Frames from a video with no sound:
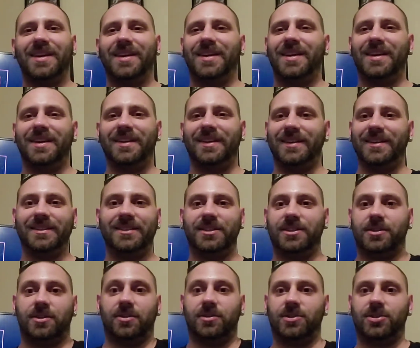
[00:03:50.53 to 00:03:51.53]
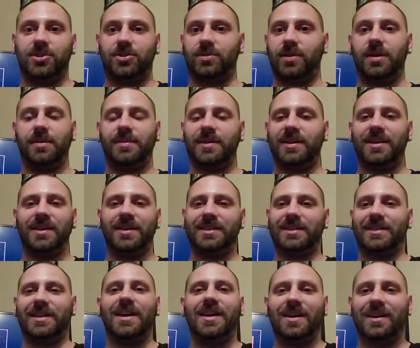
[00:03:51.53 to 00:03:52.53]
and he just starts screaming
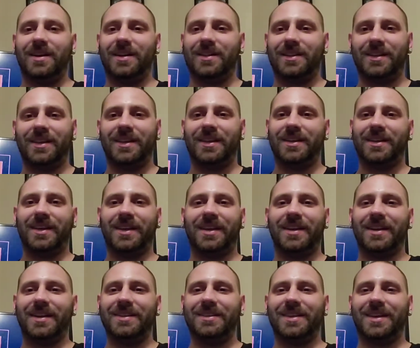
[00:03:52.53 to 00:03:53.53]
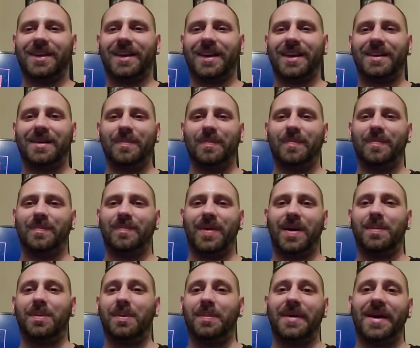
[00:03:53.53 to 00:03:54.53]
hysterically, and he's like in a
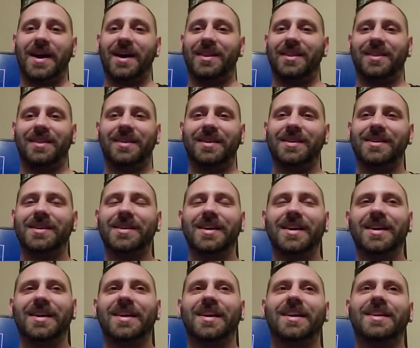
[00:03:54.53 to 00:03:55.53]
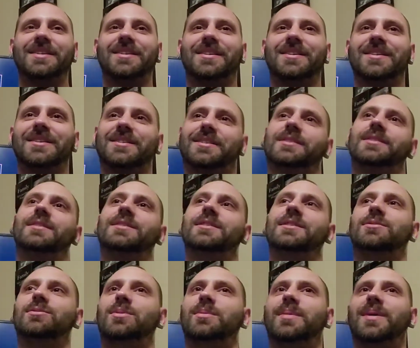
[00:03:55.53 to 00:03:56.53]
bubble bath. It honestly
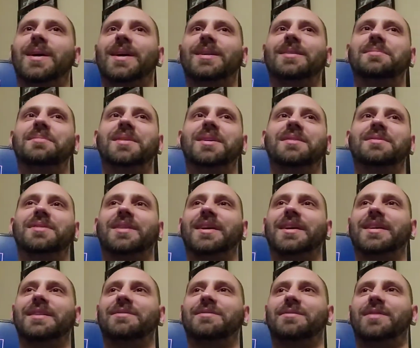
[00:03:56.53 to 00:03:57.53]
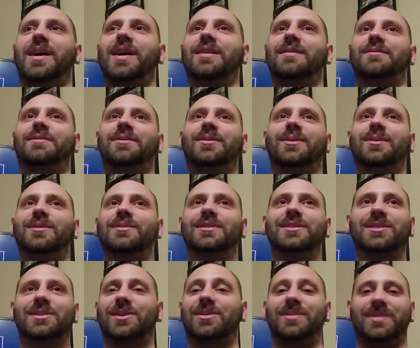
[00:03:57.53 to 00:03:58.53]
just reminded me of like a 5-year-old
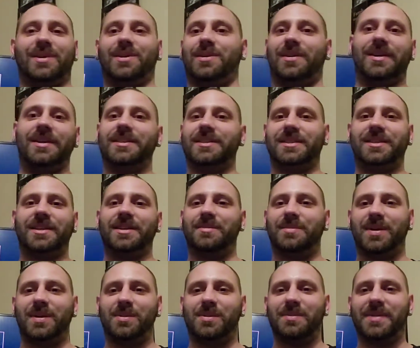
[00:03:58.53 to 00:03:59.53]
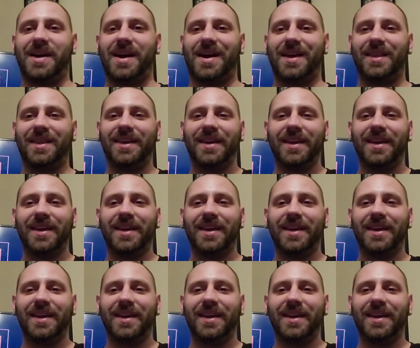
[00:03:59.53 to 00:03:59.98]
just going crazy in a bubble bath.